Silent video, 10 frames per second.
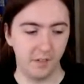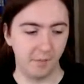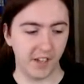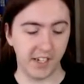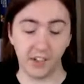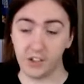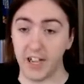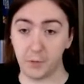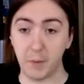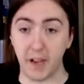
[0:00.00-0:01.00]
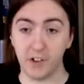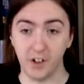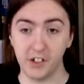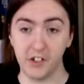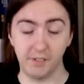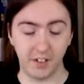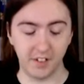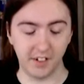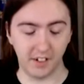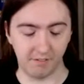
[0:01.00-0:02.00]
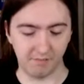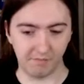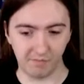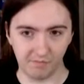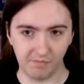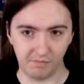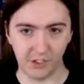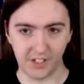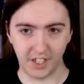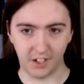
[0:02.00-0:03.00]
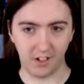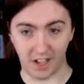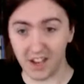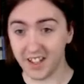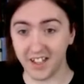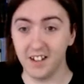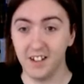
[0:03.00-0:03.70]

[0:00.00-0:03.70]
His Casbah trilogy, very enjoyed that a lot. I like